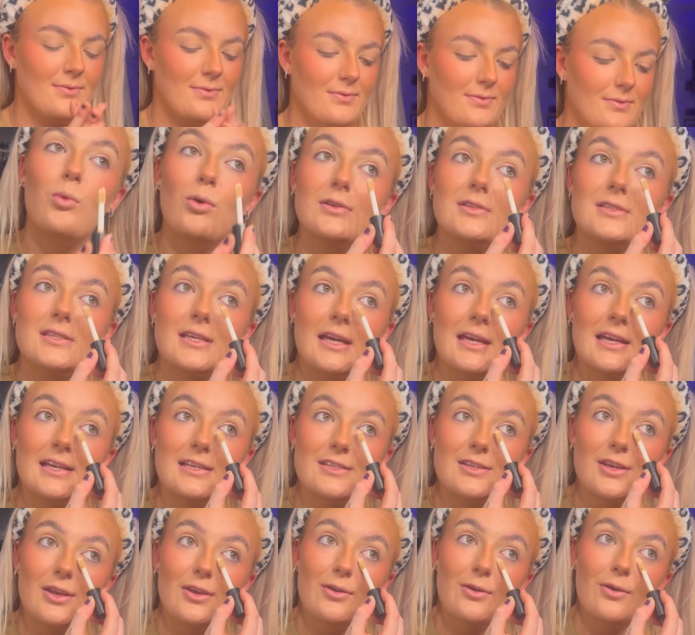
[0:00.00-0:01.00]
What
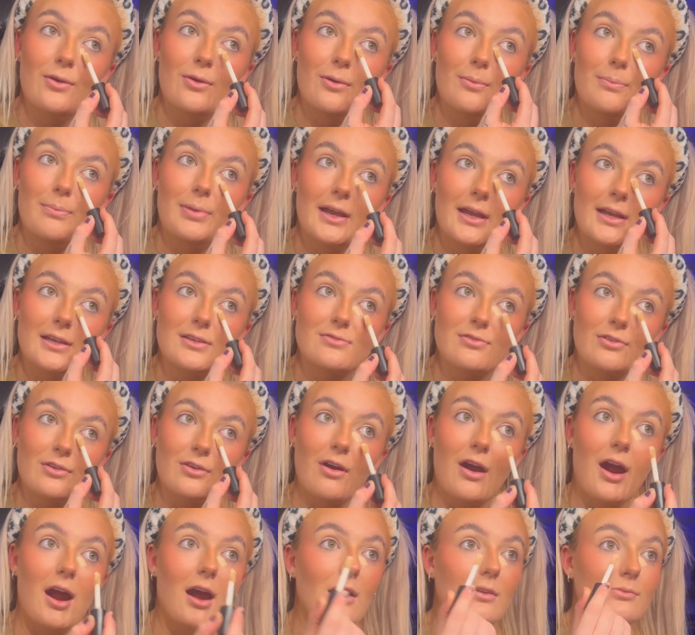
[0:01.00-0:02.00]
is your biggest
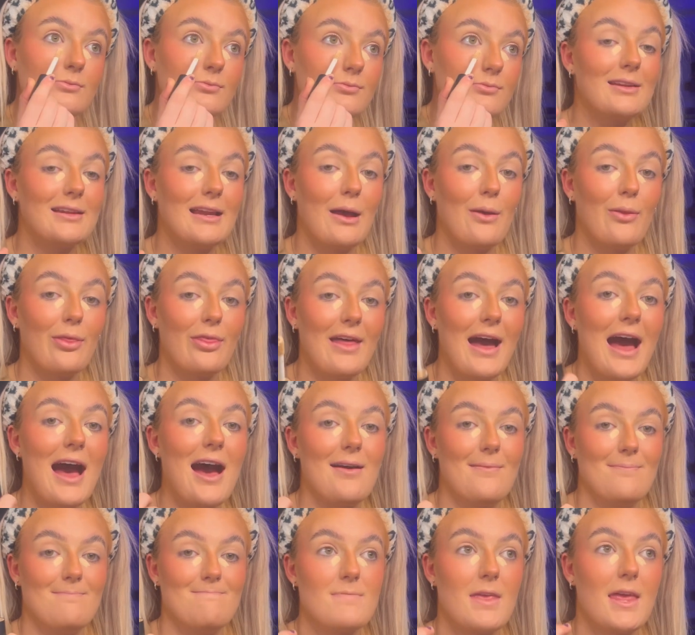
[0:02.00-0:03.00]
regret? Now
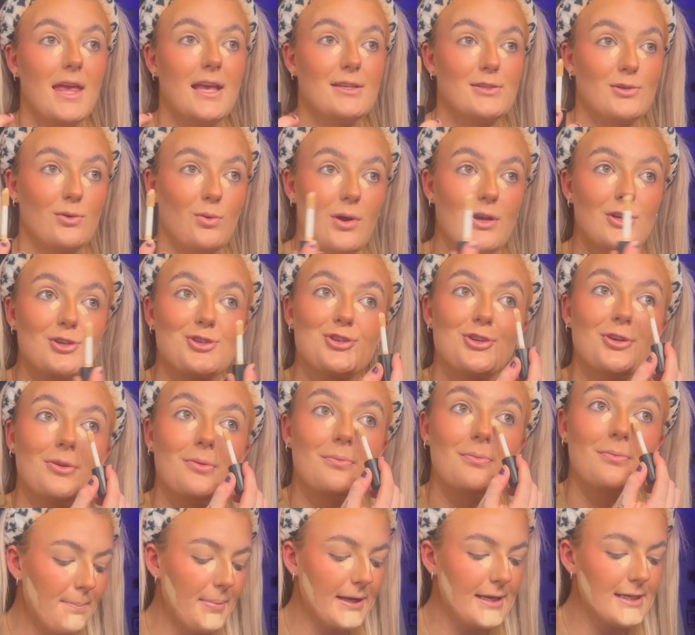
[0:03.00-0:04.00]
that is a
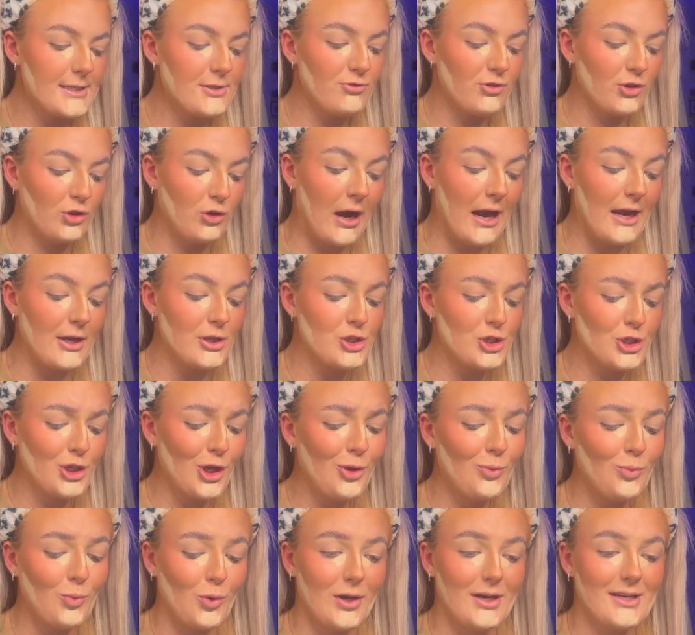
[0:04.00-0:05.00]
question. Biggest regret, you
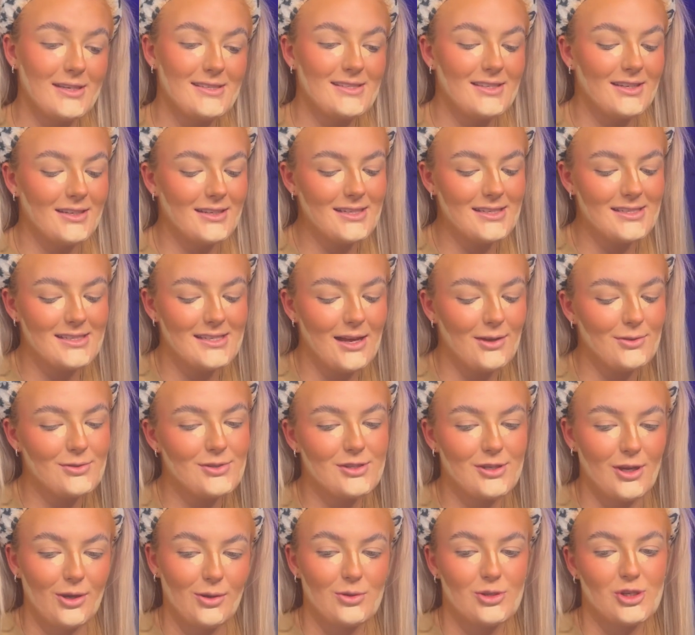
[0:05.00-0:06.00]
know what? It's gonna sound
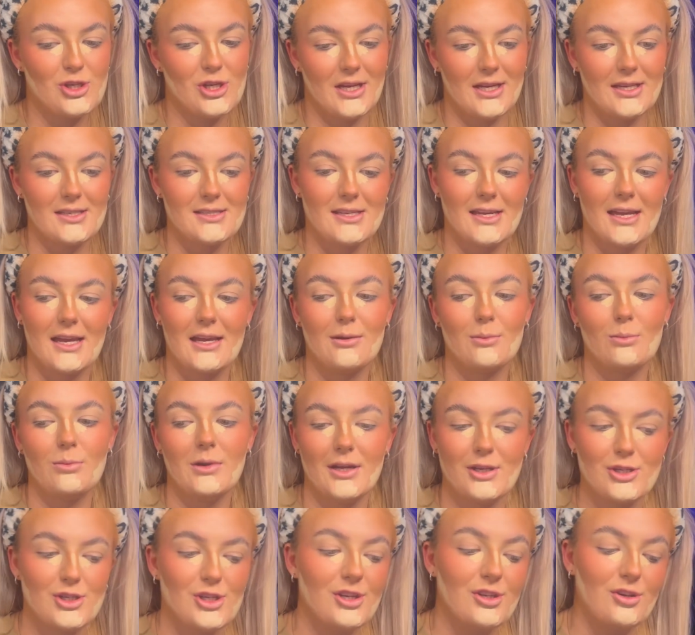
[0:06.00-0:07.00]
so cheesy and I'm
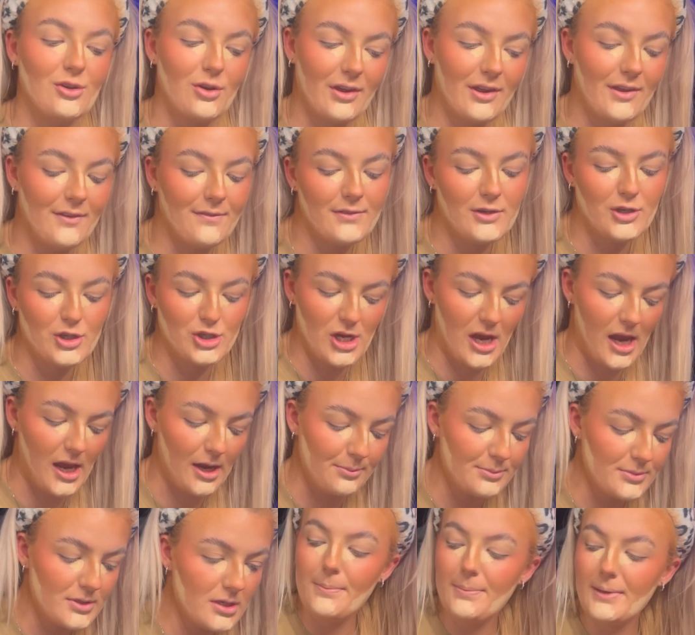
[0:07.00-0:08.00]
literally not even
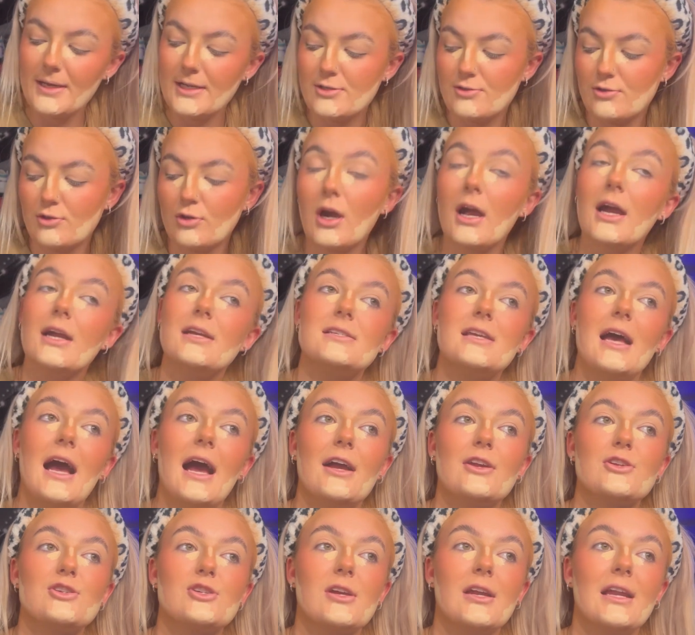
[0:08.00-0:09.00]
ashamed. My biggest regret is
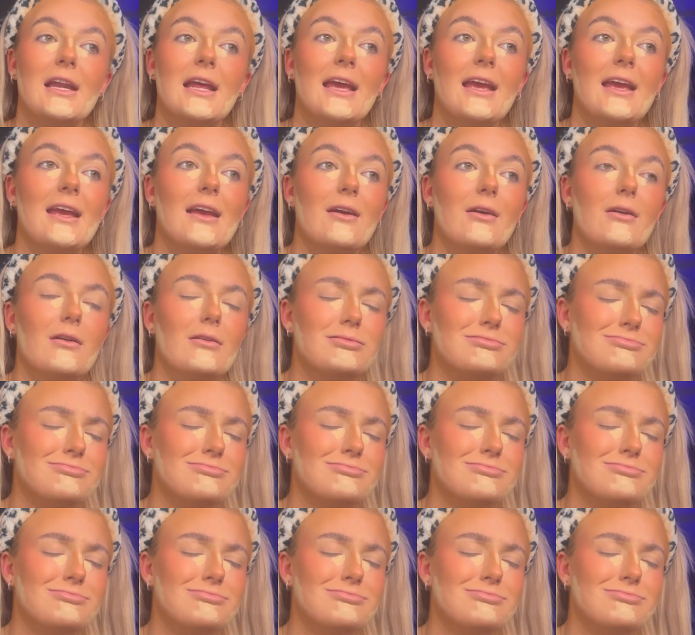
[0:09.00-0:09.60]
actually